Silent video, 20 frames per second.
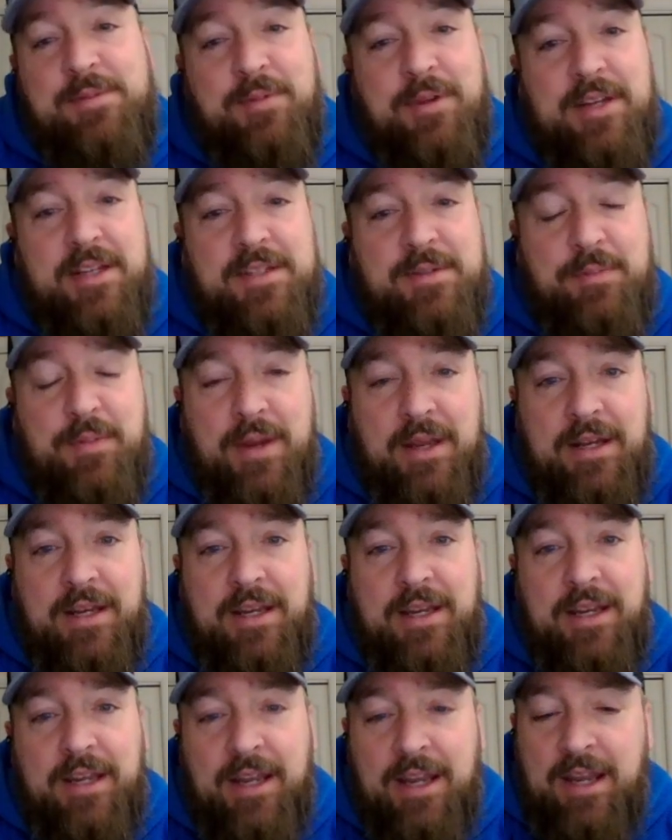But it's been
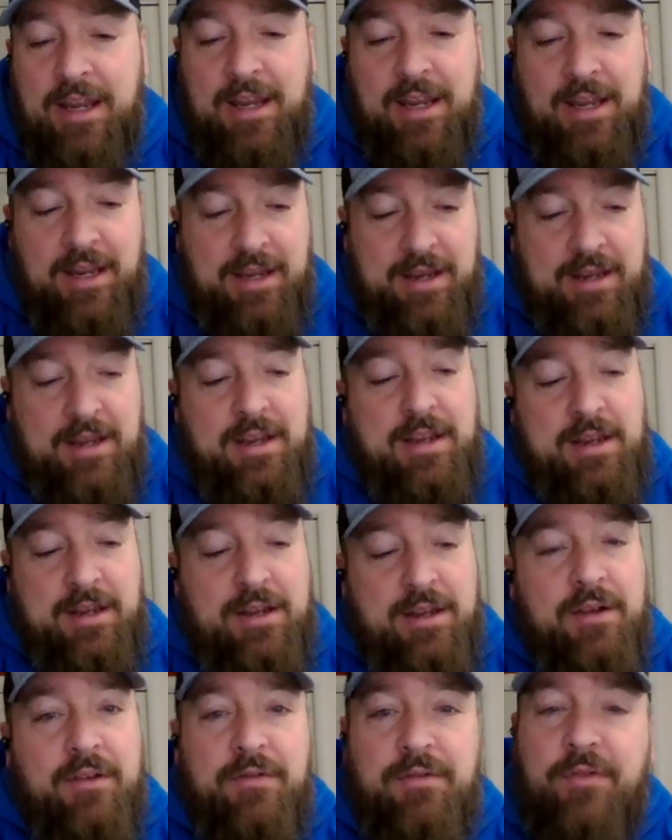a
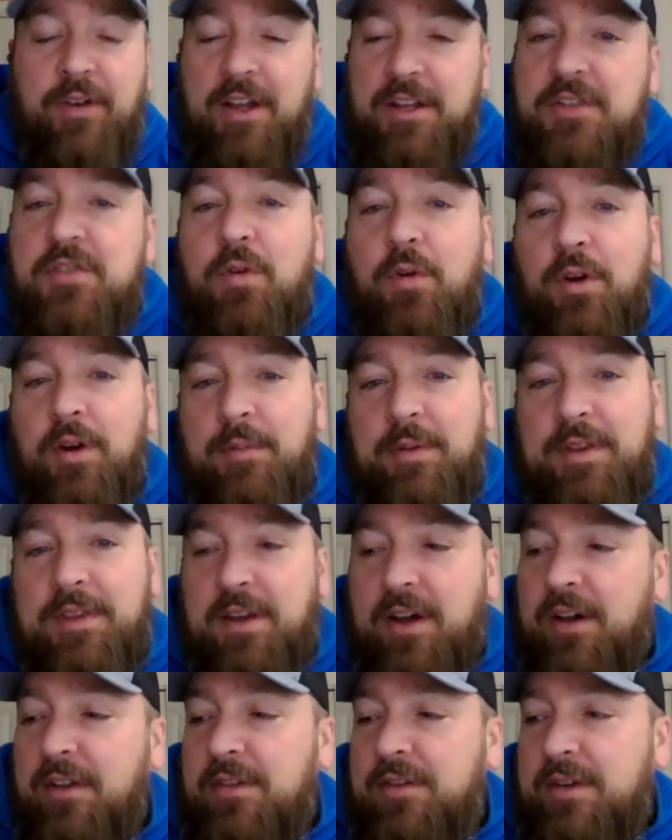fun tournament, though.